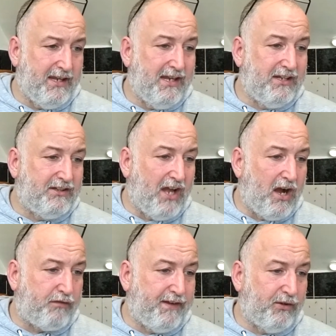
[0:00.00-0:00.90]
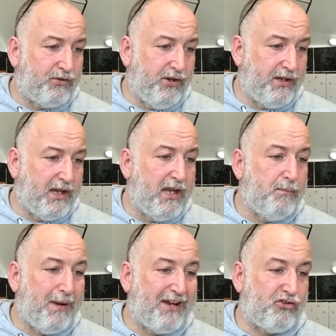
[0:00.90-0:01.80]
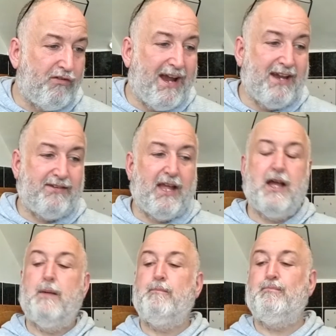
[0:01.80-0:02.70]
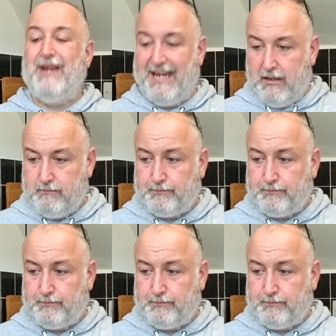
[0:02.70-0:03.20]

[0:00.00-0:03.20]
dark filtered pasteurized beer.